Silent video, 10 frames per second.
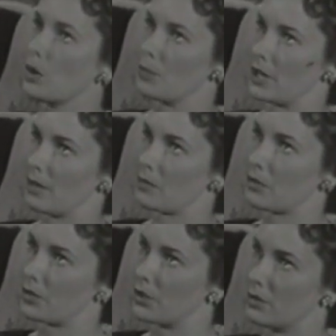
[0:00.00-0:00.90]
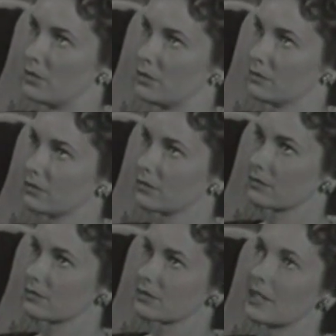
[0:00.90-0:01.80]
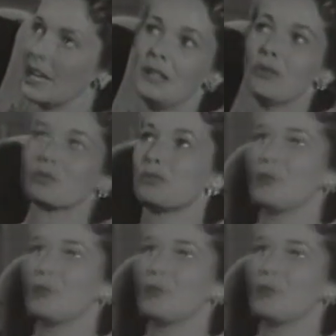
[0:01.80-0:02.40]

No, Bert, I'm through. I don't